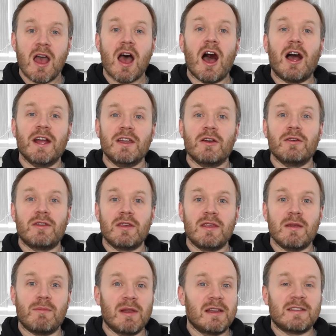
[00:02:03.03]
I know that the
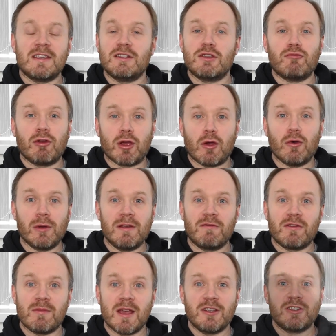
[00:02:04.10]
ability to recall
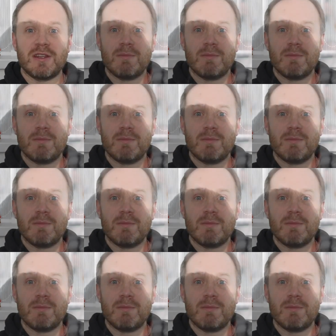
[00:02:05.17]
information